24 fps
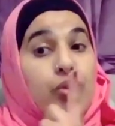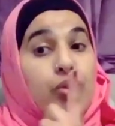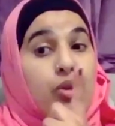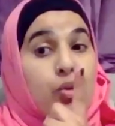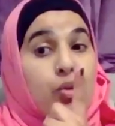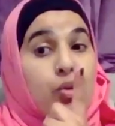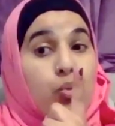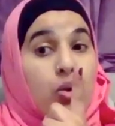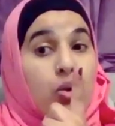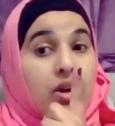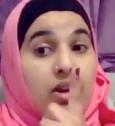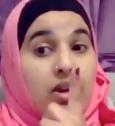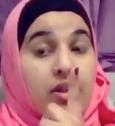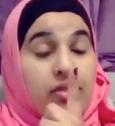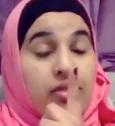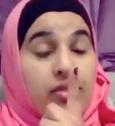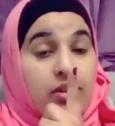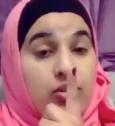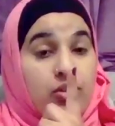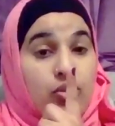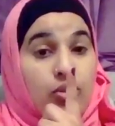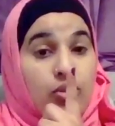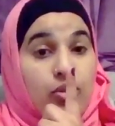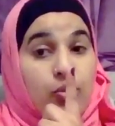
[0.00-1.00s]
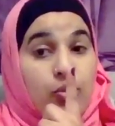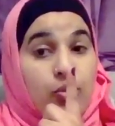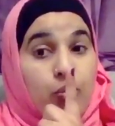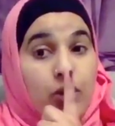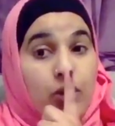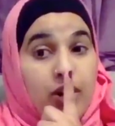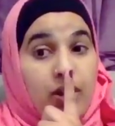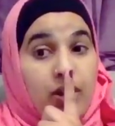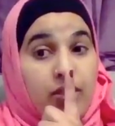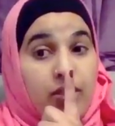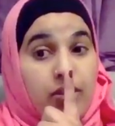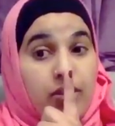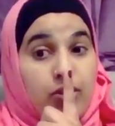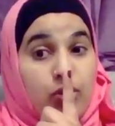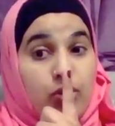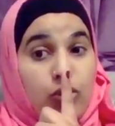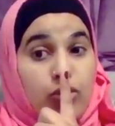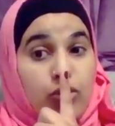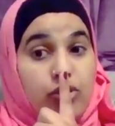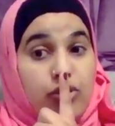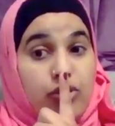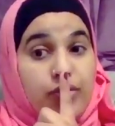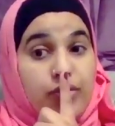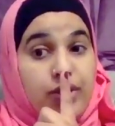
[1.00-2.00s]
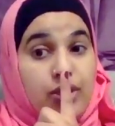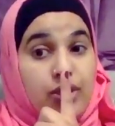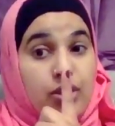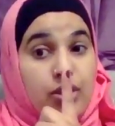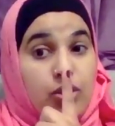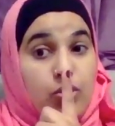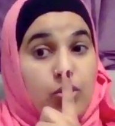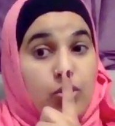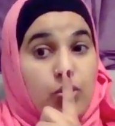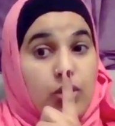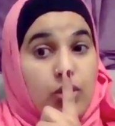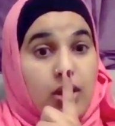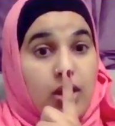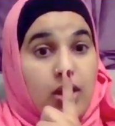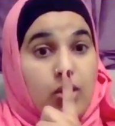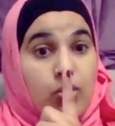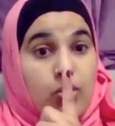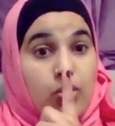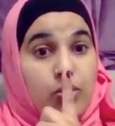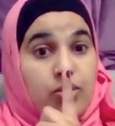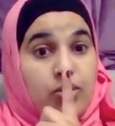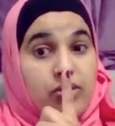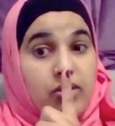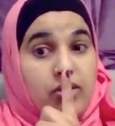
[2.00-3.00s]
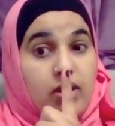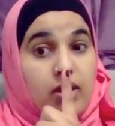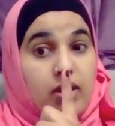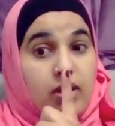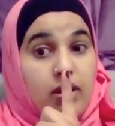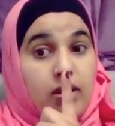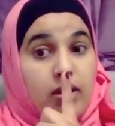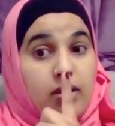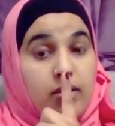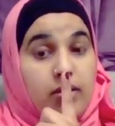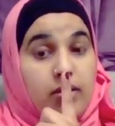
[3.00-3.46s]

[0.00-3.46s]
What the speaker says: only one other doctor in the UK who had seen it.